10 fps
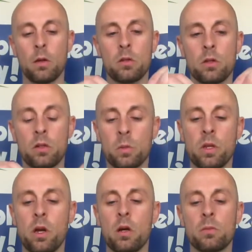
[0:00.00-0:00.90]
Starting with
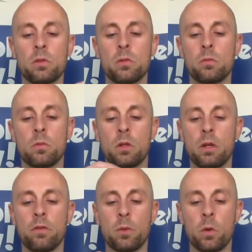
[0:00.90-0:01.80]
the arms, I'm going to
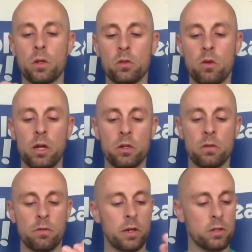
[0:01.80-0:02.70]
give them a quick stretch
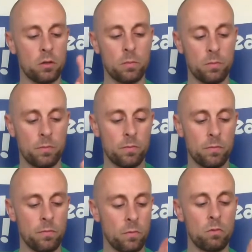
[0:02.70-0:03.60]
and freshen up.
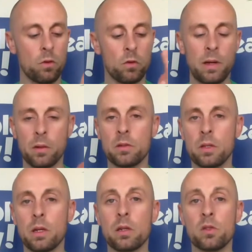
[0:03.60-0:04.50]
Roll them out into
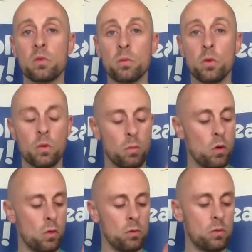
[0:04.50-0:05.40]
the nice smooth
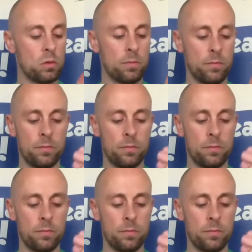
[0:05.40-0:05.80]
balls.